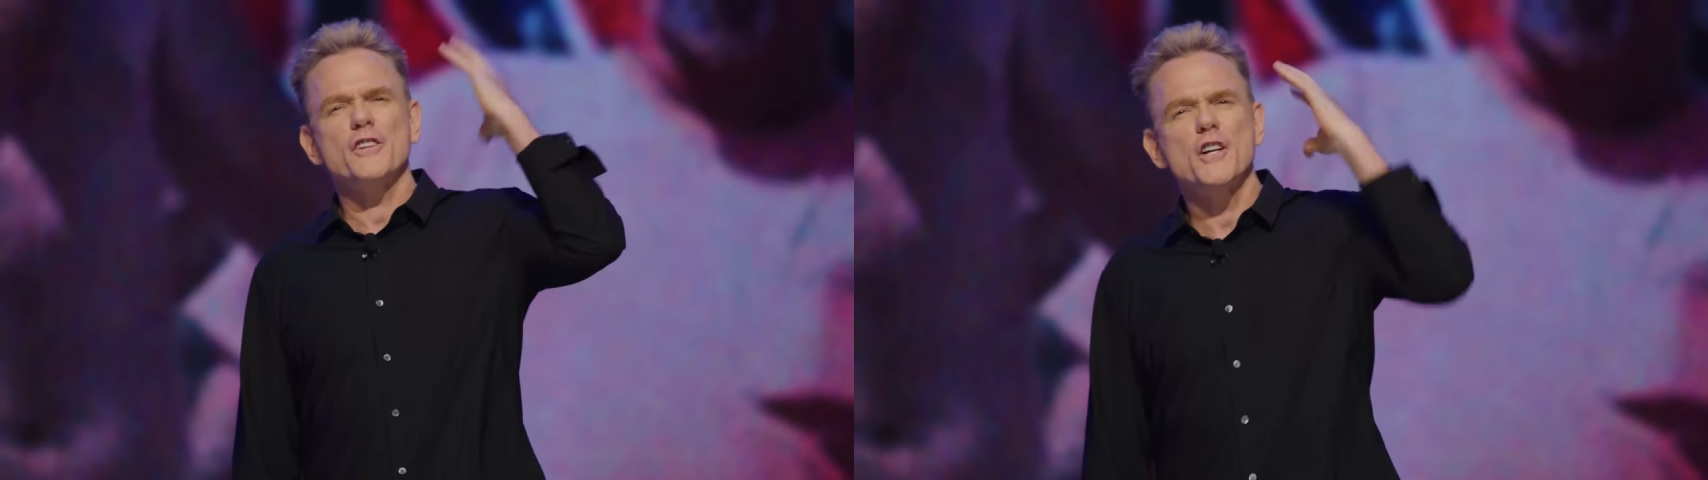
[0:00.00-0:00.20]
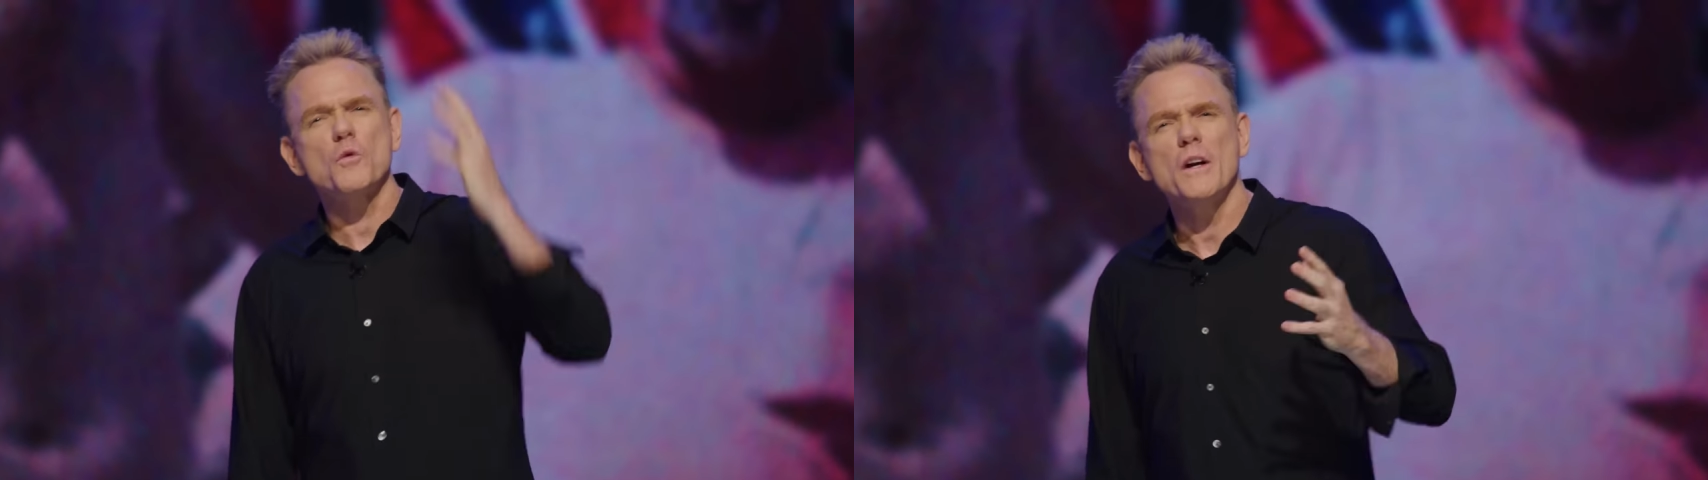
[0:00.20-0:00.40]

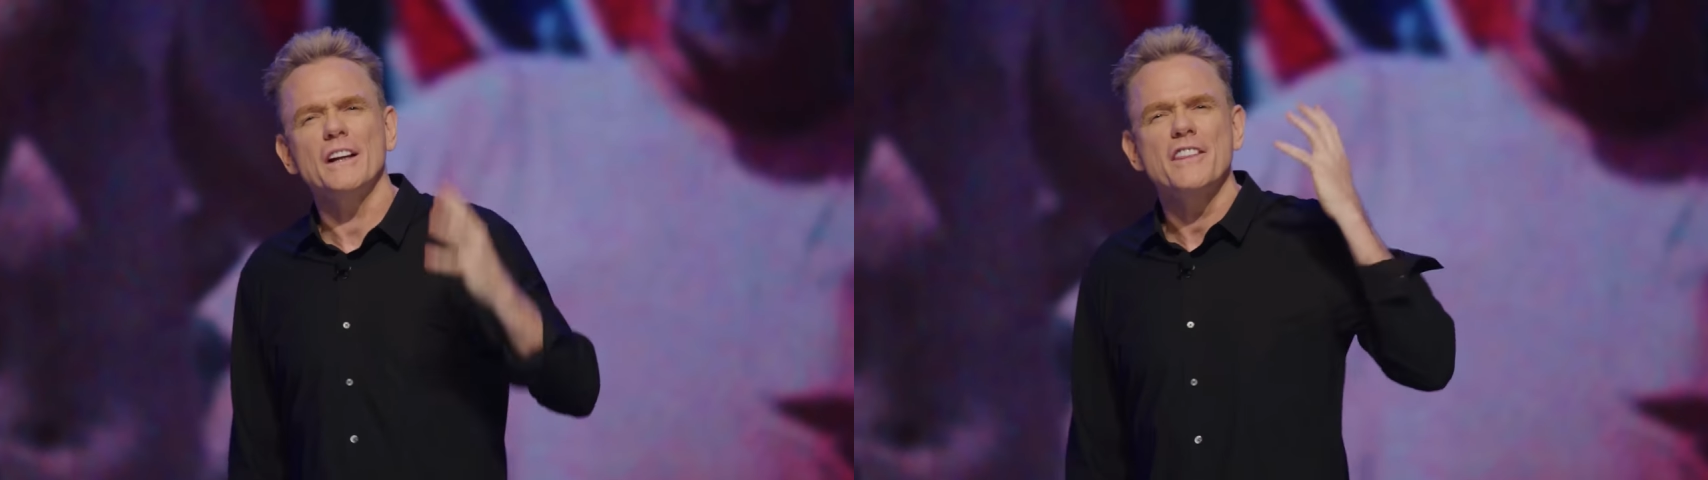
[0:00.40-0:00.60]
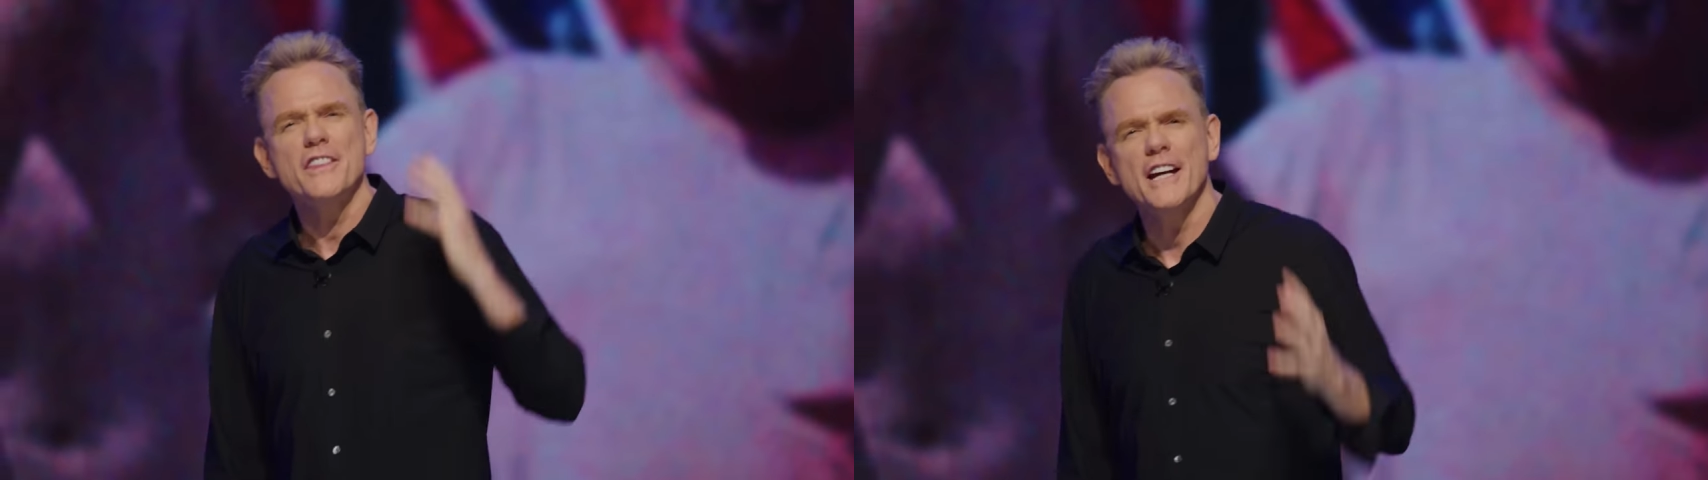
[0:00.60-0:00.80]
Do you
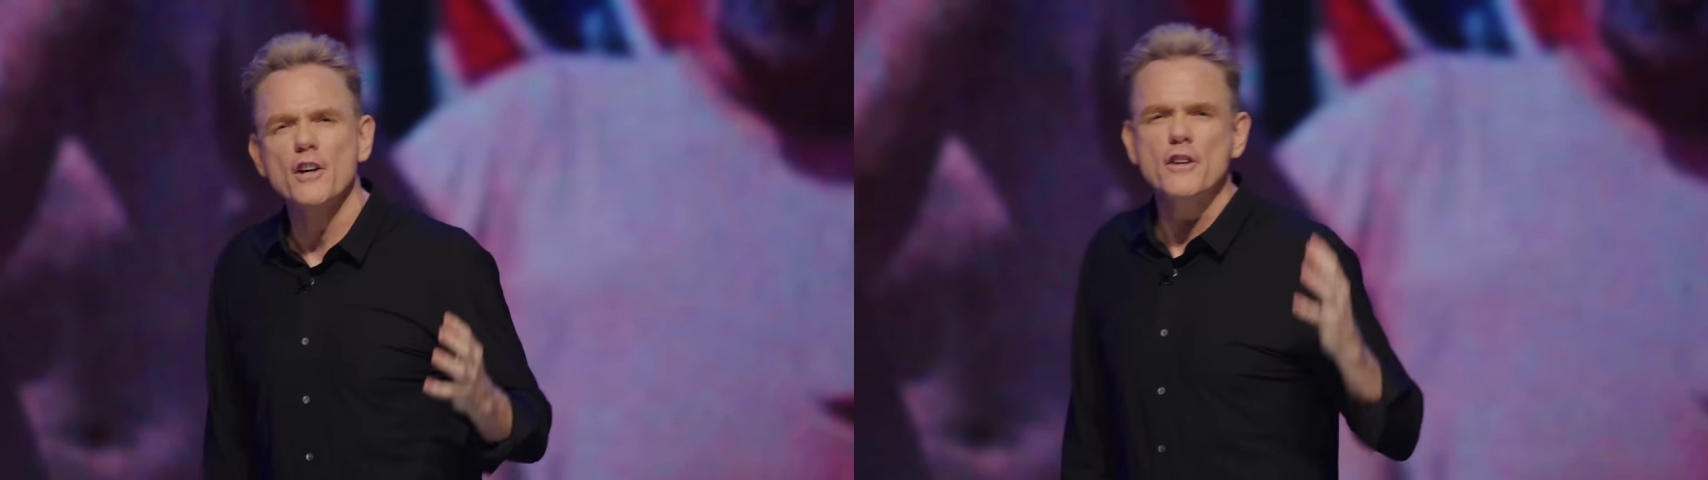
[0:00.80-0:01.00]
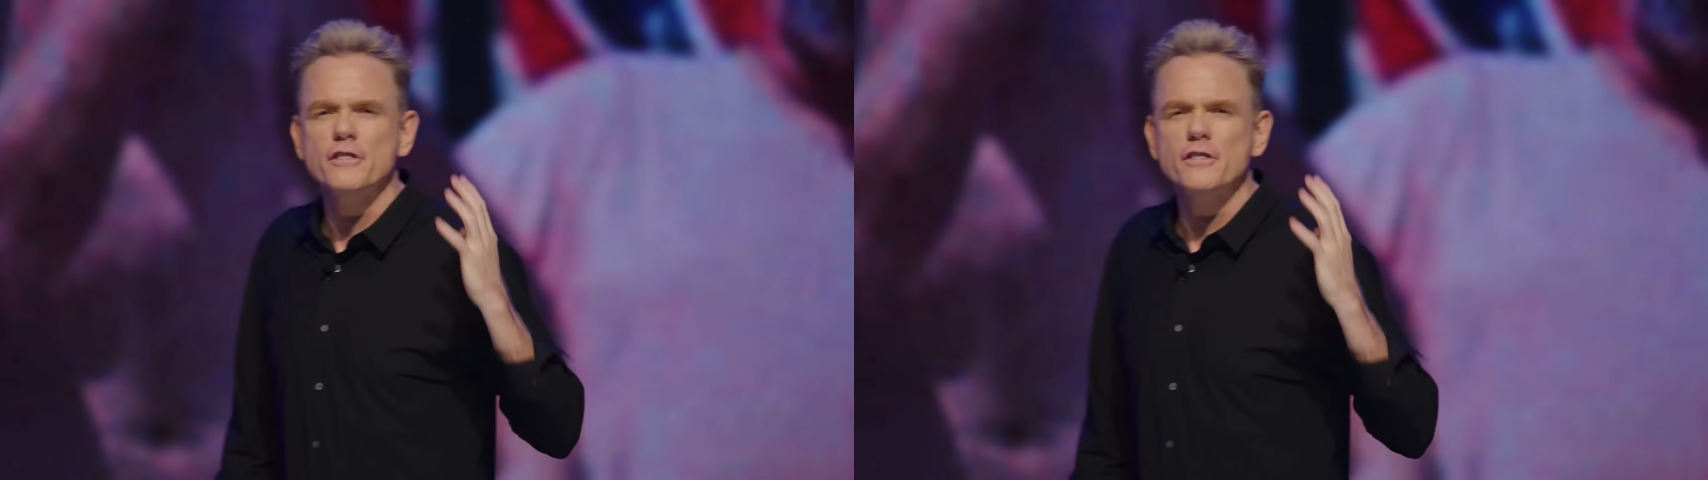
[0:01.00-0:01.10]
really think you're the